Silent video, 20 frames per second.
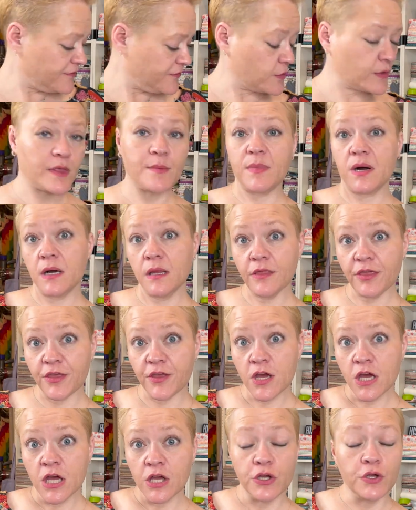for the month,
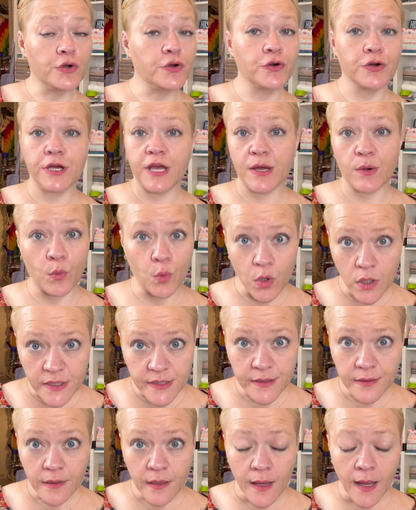you could get
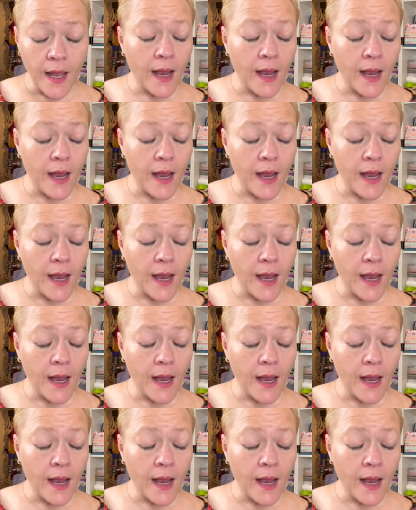one,